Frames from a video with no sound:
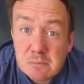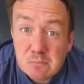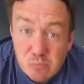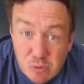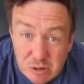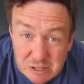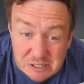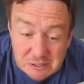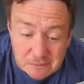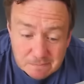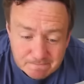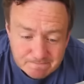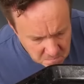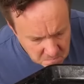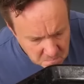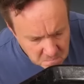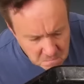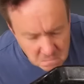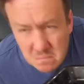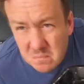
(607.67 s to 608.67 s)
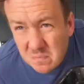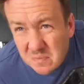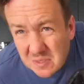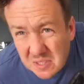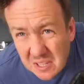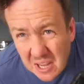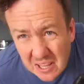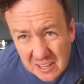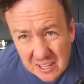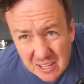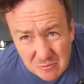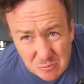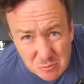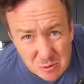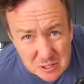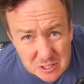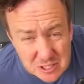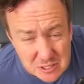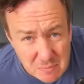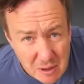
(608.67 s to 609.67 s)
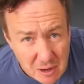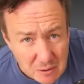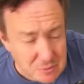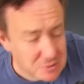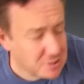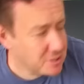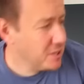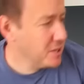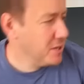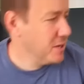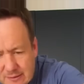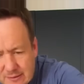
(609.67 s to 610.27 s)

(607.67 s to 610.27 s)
Brilliant. Yeah, that really smells.